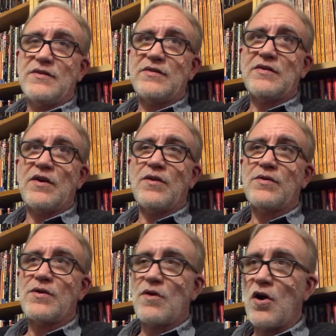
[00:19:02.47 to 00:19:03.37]
So
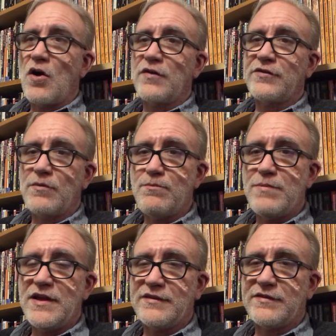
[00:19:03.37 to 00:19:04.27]
there are some
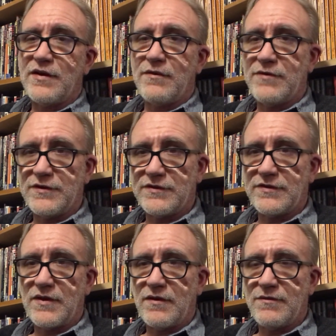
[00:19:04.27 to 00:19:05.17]
bits of
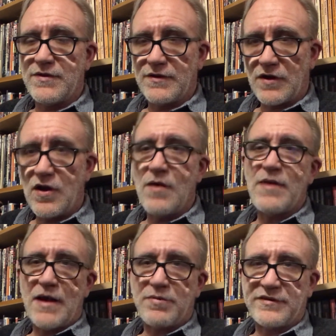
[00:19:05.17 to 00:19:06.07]
the
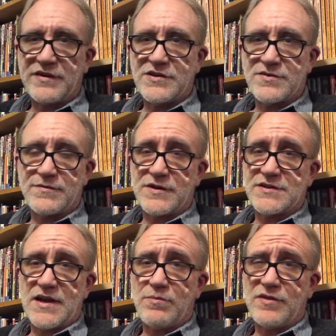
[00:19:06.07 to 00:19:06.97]
combat procedure, for
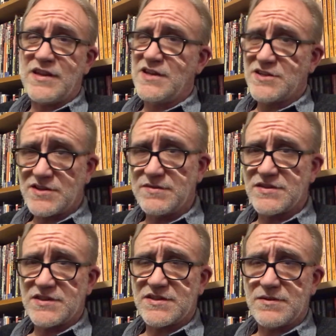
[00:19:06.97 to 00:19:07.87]
example, the initiative
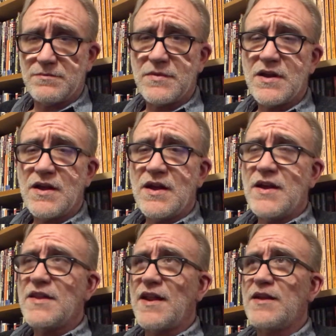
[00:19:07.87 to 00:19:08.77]
system,
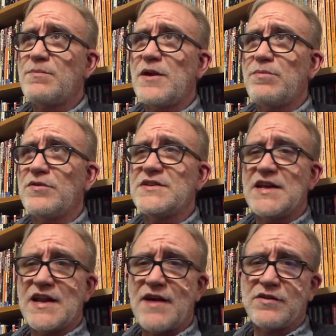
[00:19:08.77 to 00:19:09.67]
that I think people
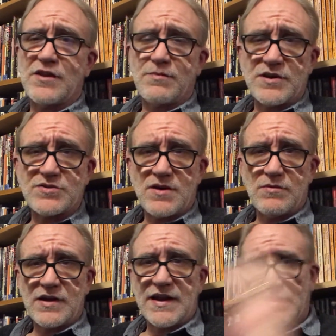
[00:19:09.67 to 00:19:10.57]
did have a little bit of trouble
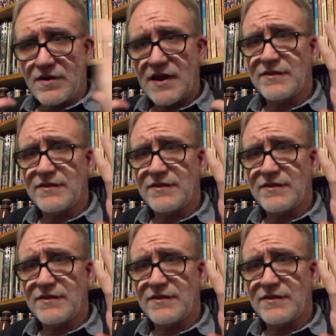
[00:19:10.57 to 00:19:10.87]
getting their heads